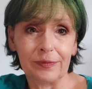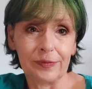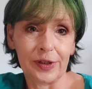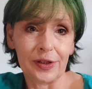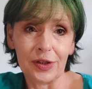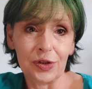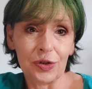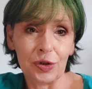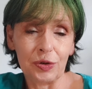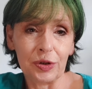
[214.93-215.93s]
versus
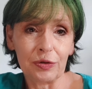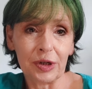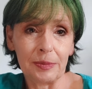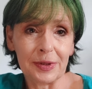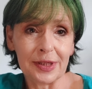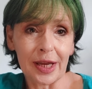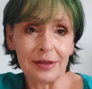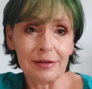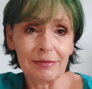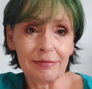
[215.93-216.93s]
2 to
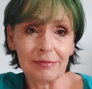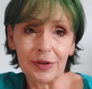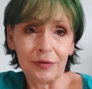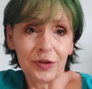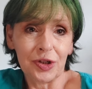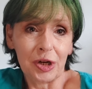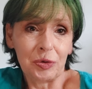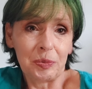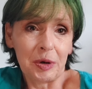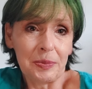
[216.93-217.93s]
3% of the
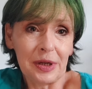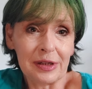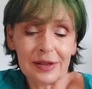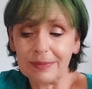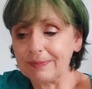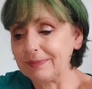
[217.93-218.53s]
general populace.